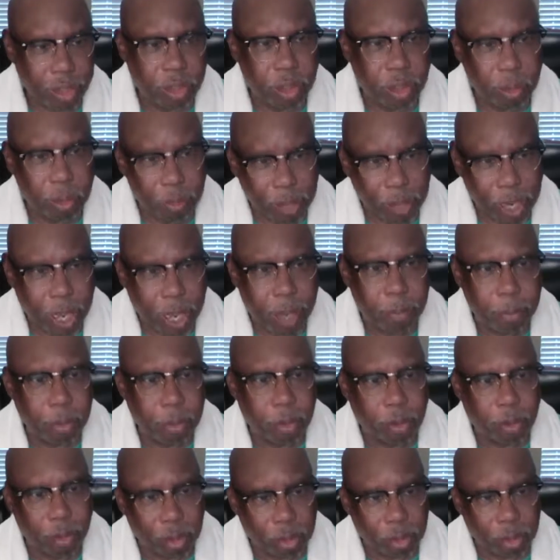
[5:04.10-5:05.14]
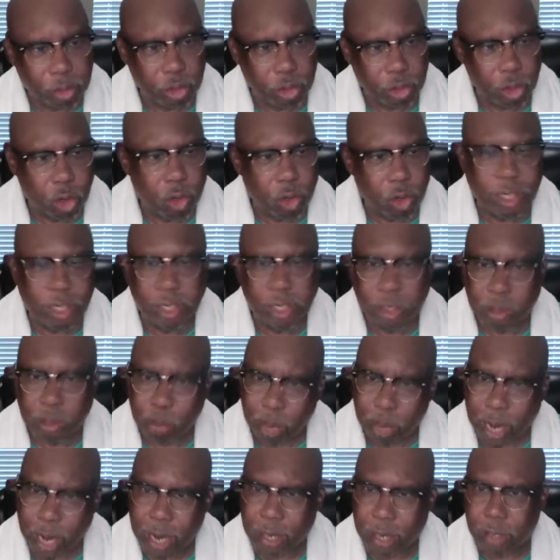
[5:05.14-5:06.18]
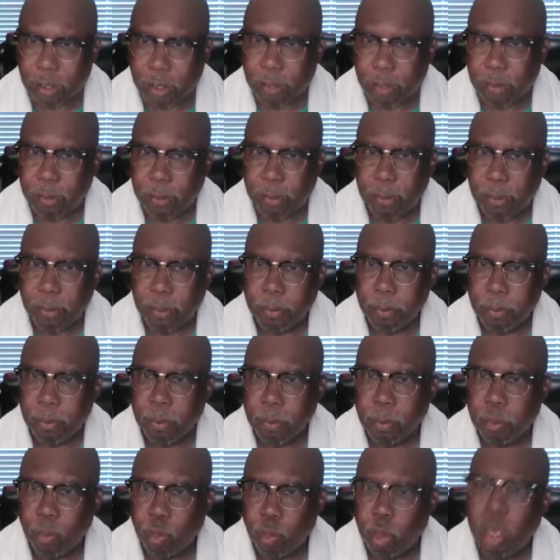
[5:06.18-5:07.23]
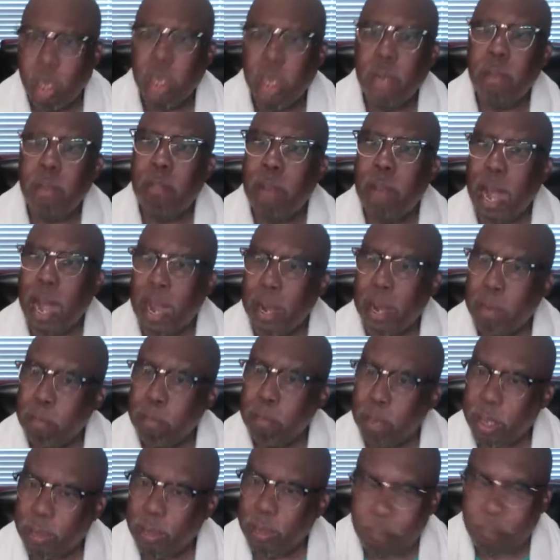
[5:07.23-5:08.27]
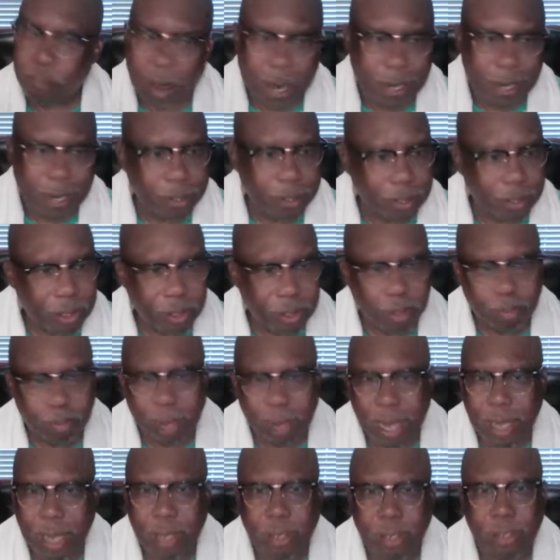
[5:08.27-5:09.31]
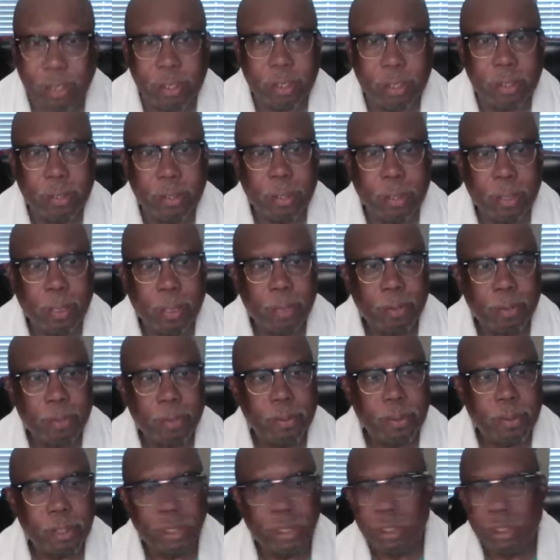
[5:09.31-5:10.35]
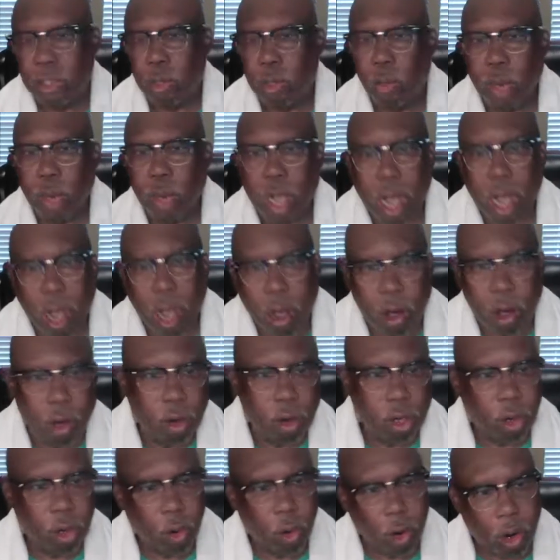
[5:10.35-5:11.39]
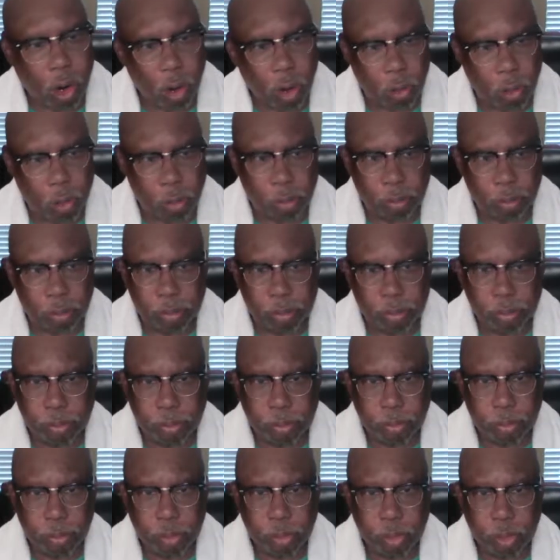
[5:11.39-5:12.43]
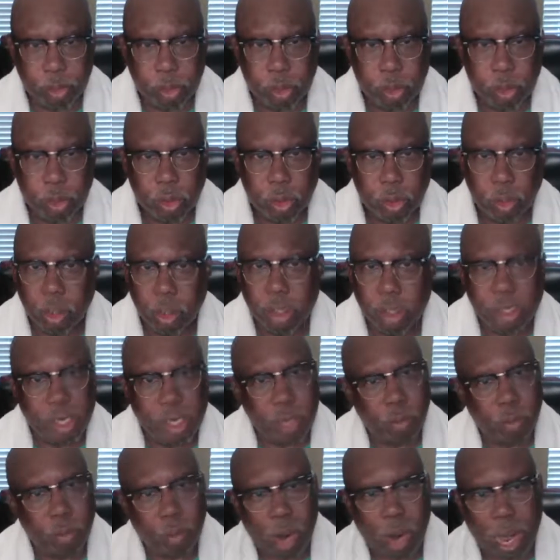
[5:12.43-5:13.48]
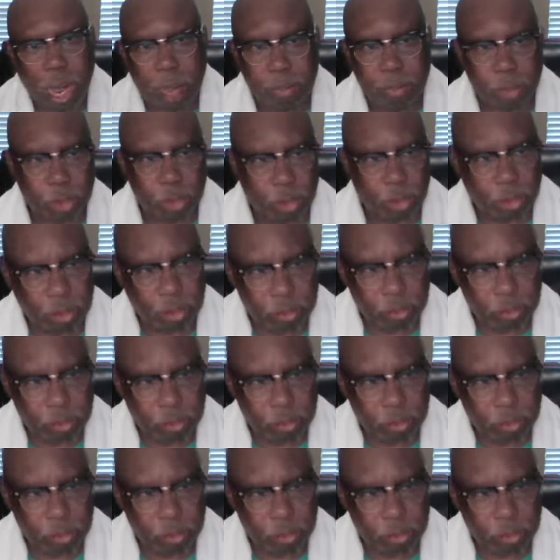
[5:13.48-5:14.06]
to be able to join this battle. We might be fighting this battle until we all go on or get raptured